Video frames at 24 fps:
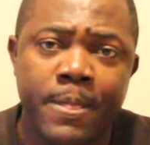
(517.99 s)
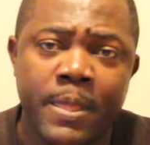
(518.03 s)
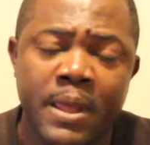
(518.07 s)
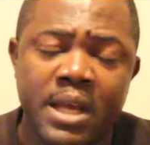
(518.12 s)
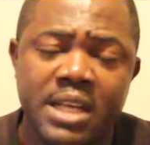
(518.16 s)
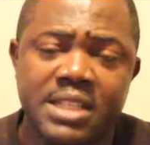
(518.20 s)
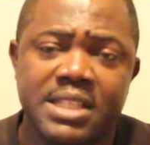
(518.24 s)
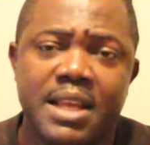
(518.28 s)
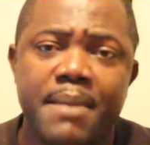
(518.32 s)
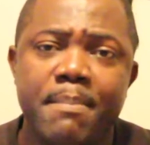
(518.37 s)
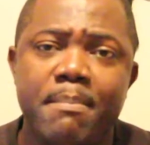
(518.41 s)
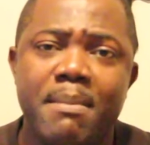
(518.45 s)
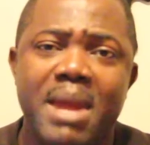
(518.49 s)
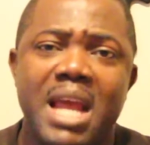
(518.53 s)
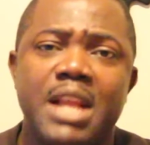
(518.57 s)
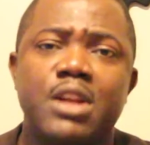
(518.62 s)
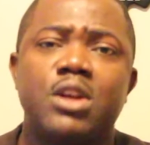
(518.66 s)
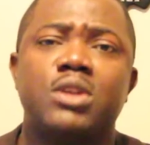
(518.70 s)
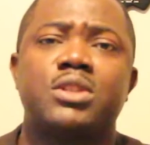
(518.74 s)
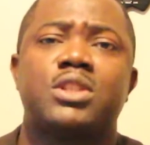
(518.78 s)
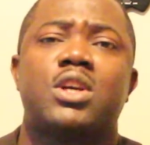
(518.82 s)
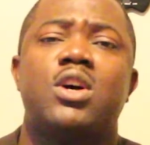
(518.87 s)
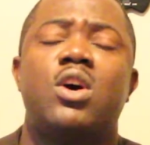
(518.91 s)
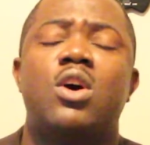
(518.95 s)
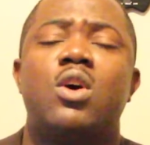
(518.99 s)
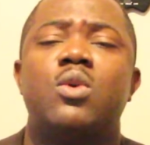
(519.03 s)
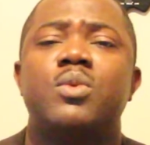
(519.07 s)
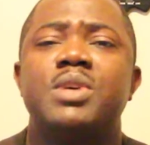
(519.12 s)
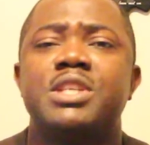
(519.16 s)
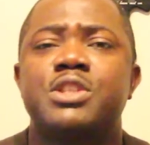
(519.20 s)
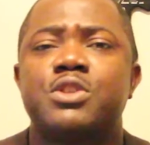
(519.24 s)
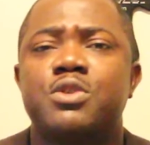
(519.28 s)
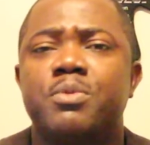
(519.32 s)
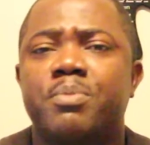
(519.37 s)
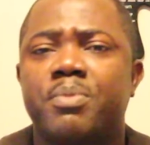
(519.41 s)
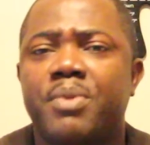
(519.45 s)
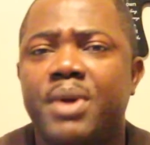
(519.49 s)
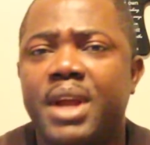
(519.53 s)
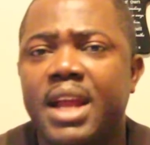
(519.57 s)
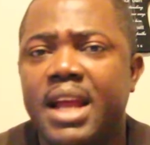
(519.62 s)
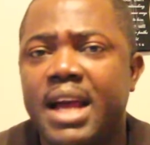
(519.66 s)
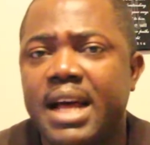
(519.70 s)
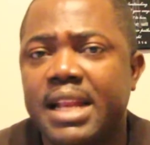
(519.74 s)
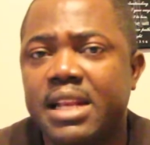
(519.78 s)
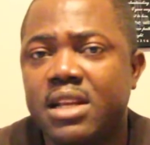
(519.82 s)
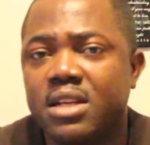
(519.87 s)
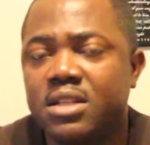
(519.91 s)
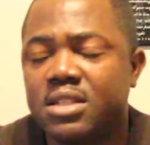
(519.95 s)
He said, man not always to pray
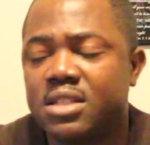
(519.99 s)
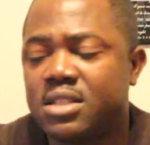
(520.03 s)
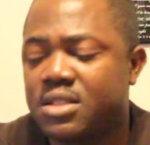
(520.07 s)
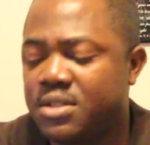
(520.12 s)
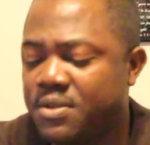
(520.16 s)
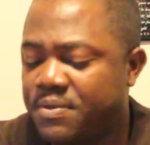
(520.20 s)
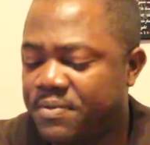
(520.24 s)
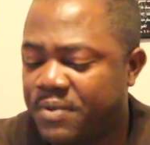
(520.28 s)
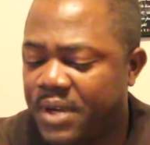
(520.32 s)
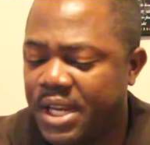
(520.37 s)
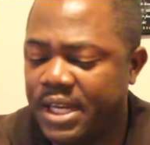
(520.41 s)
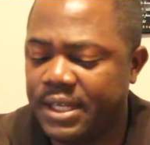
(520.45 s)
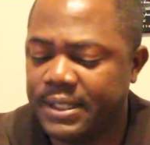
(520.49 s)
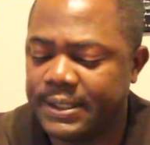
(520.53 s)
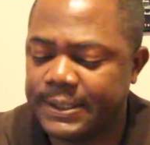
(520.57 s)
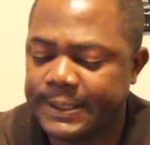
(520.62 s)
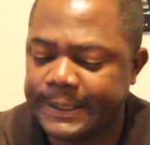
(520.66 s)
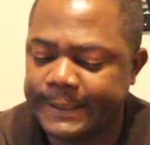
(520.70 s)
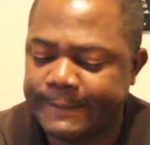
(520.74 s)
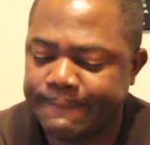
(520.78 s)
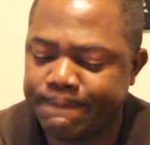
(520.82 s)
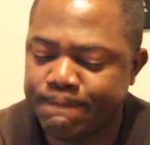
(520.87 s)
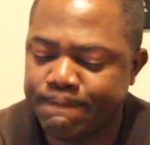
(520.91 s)
and not to faint."